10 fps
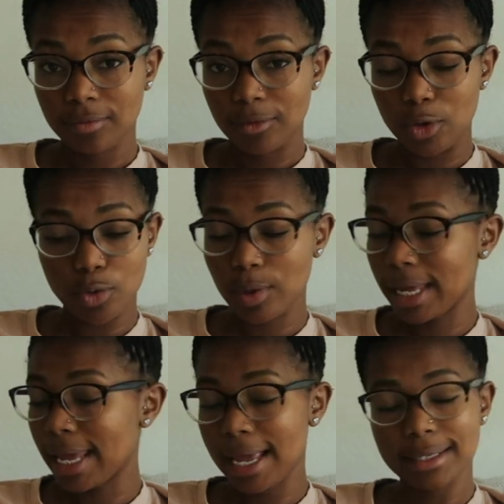You
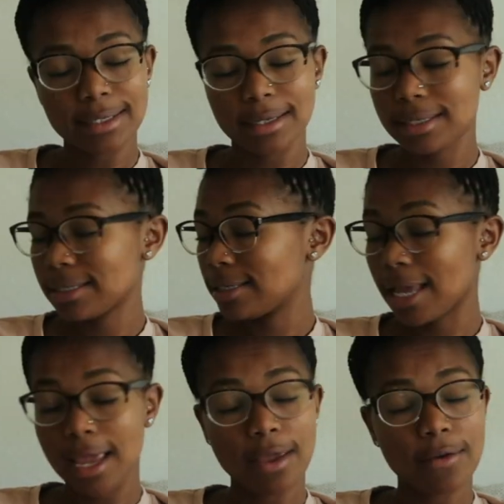don't get to
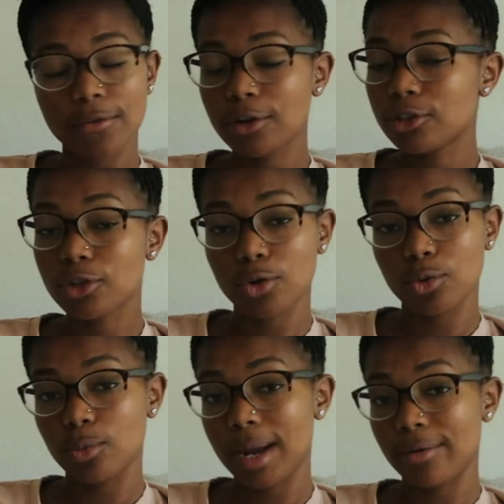save your
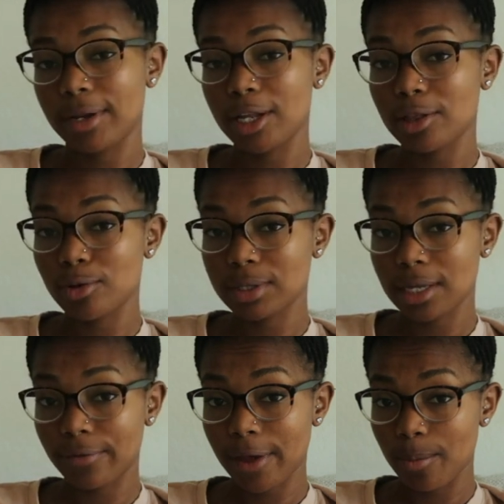soul by reading those
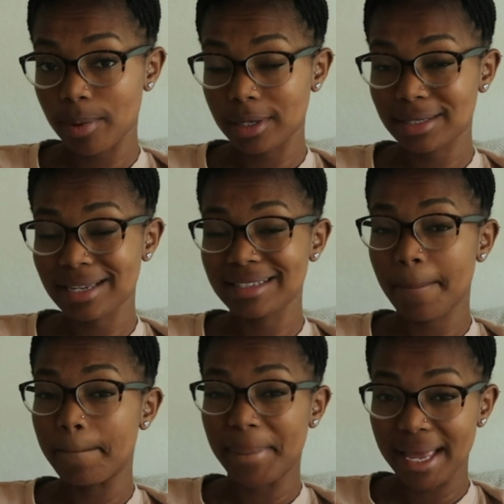self-help books, because the
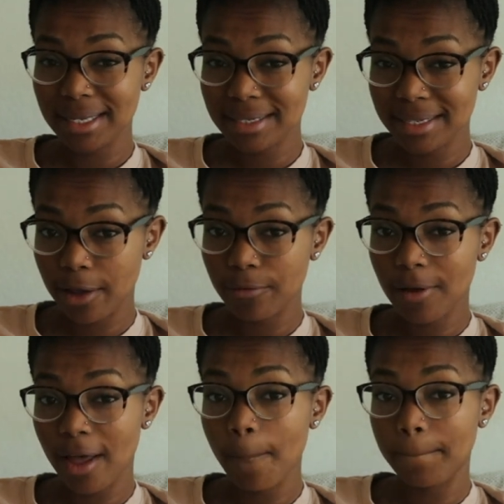best
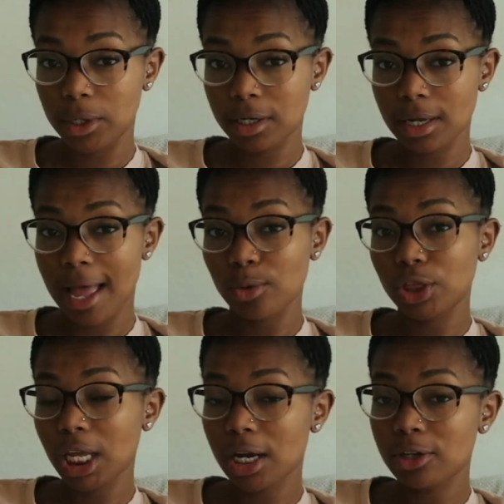self-help book out
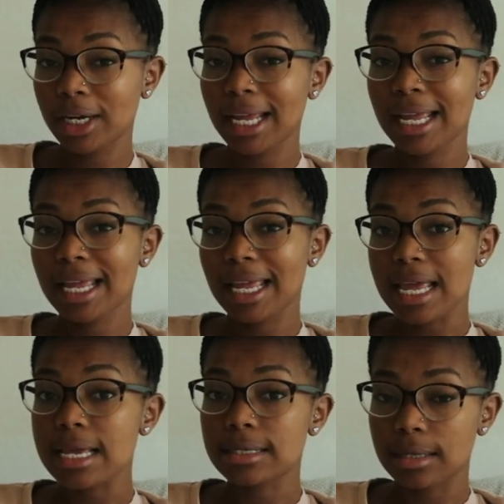there
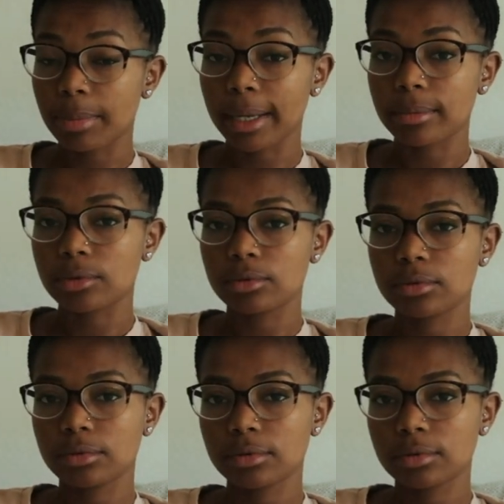is the Bible.
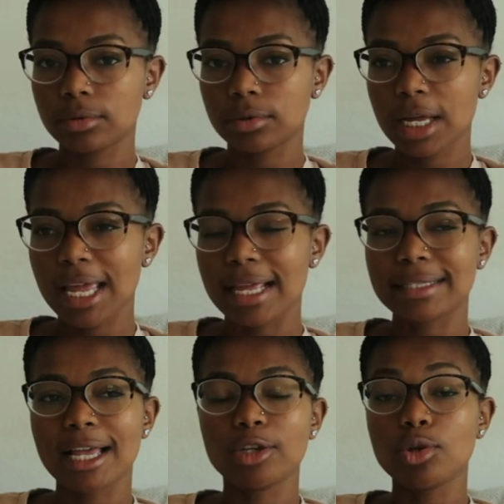It
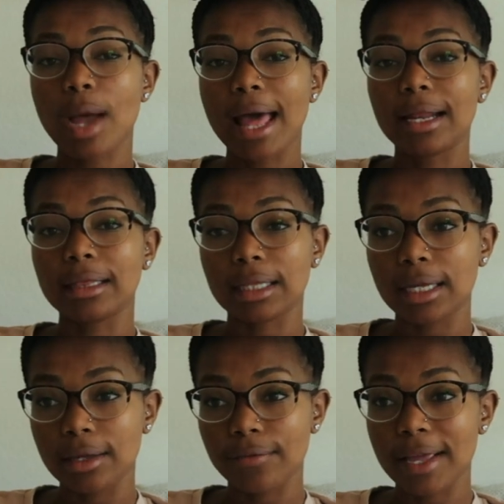tells you how to
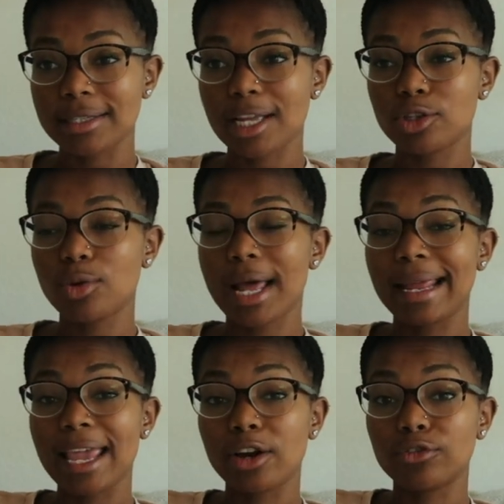live. It tells you how to
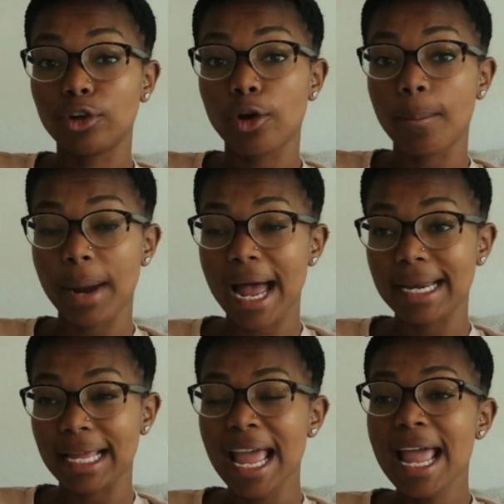care for your
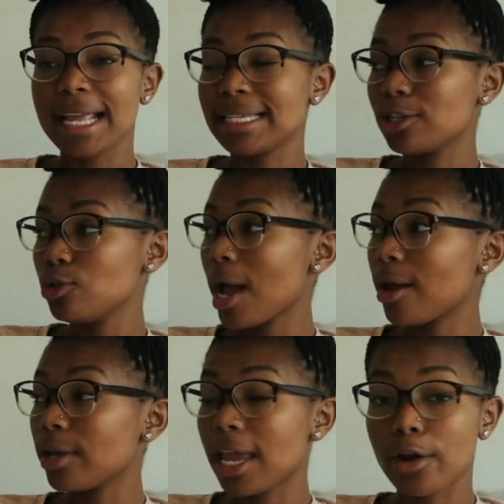body. It tells you how
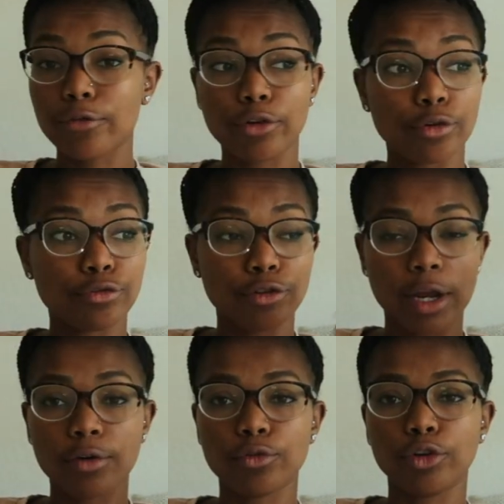to care for your
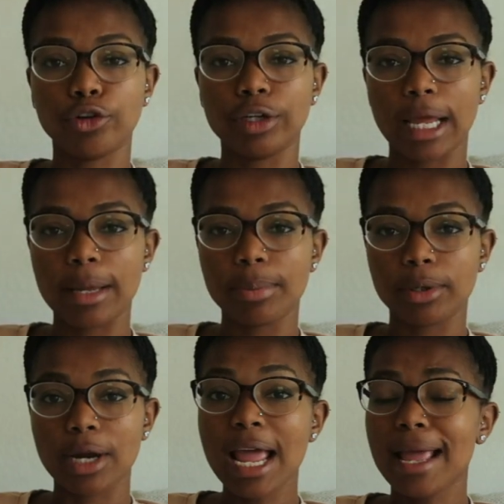friend, for your
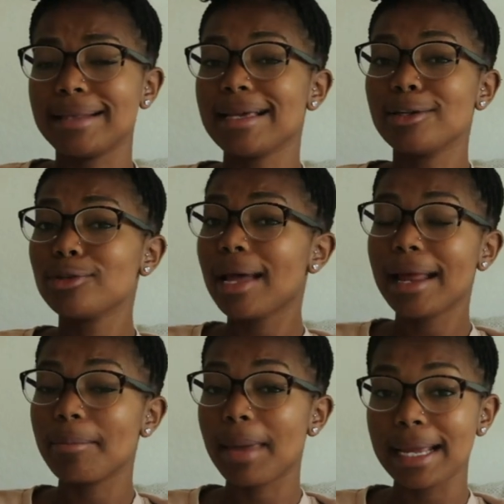neighbor. It tells you how
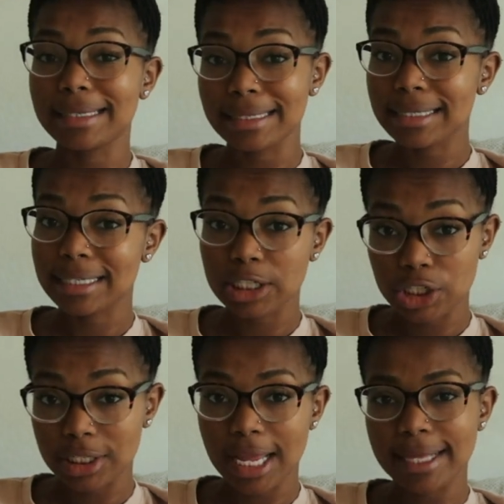to make
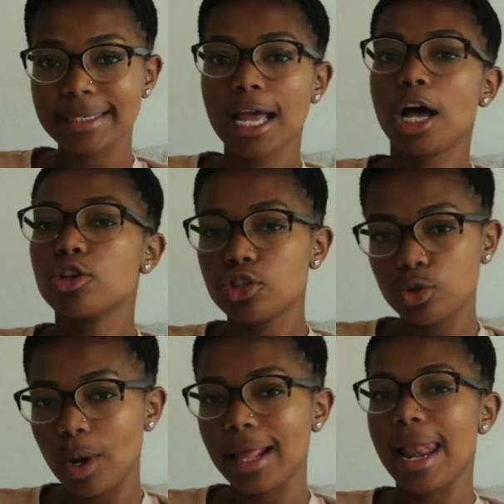decisions. It tells
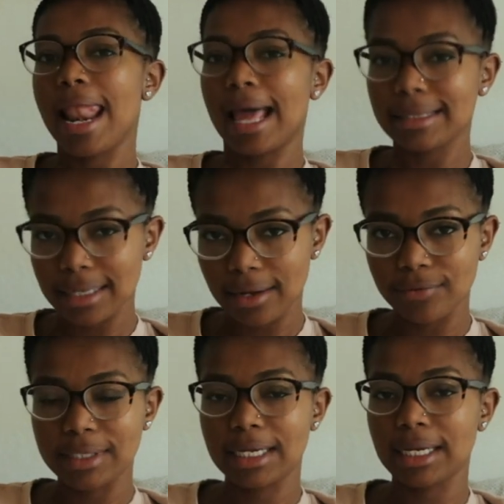you a lot
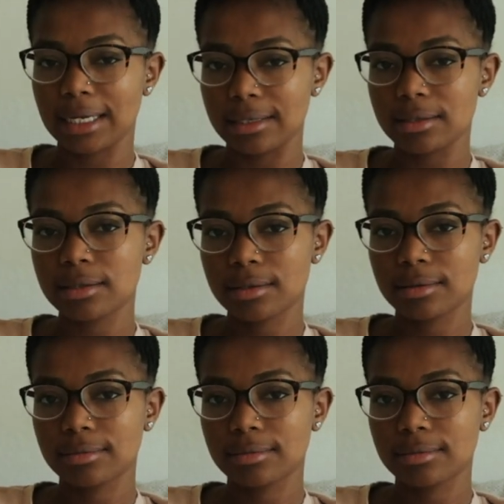of things.